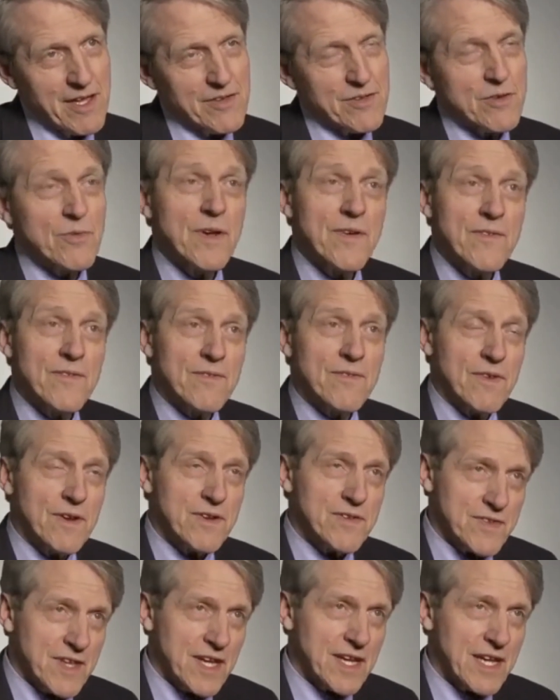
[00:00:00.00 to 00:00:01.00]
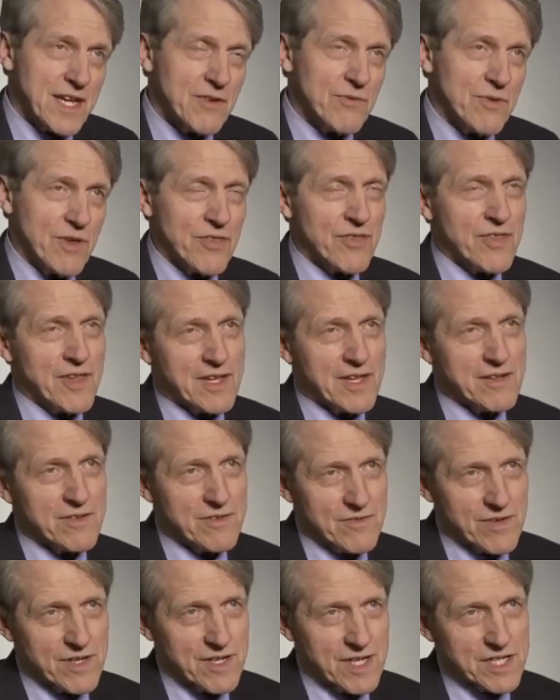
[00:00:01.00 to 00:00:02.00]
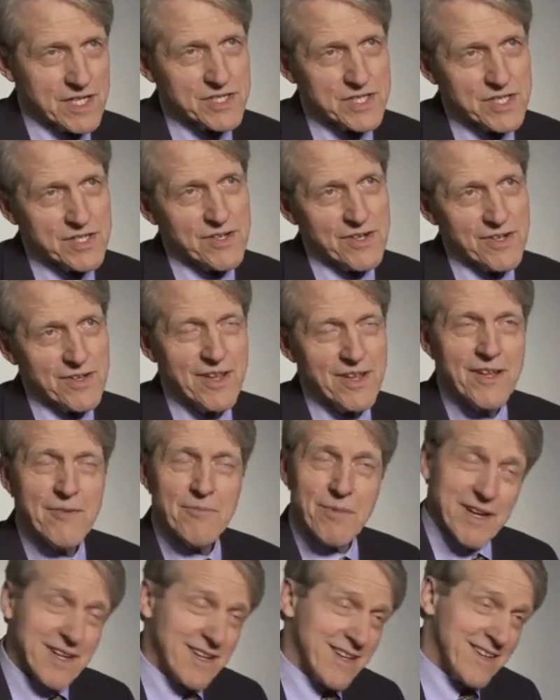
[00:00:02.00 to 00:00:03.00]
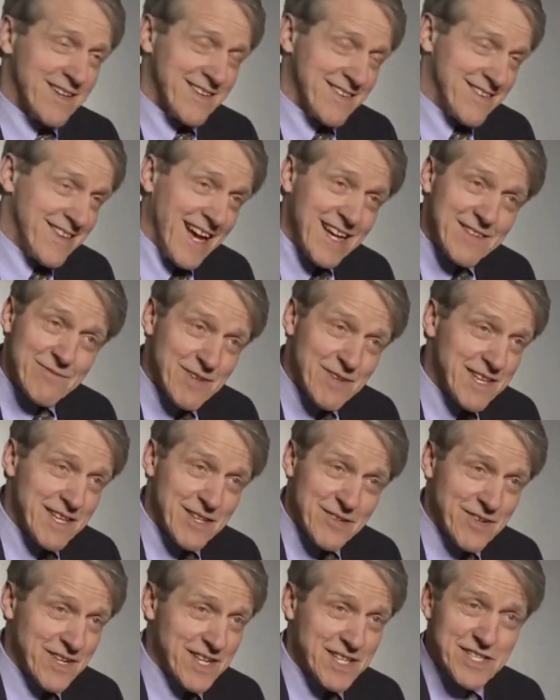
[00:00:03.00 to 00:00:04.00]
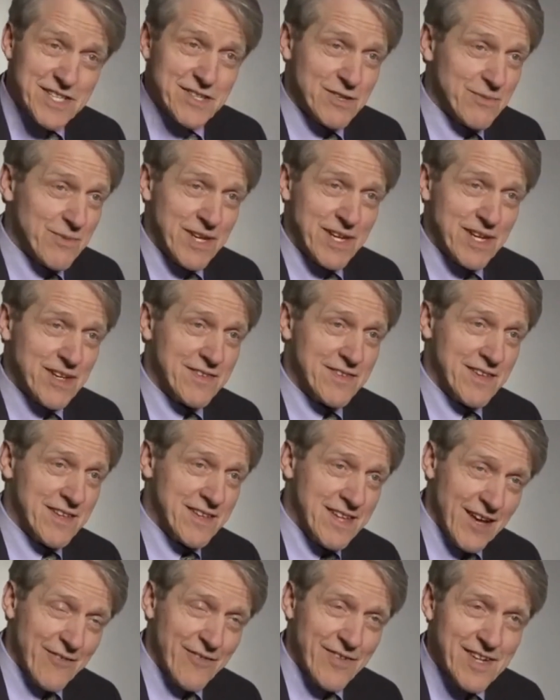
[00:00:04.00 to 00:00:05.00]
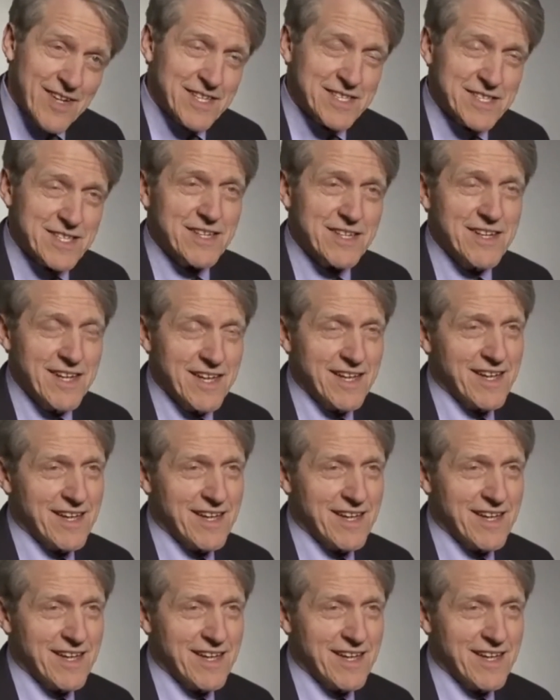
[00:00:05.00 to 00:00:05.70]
So we're sticking with the traditional, but it's not really traditional because the definition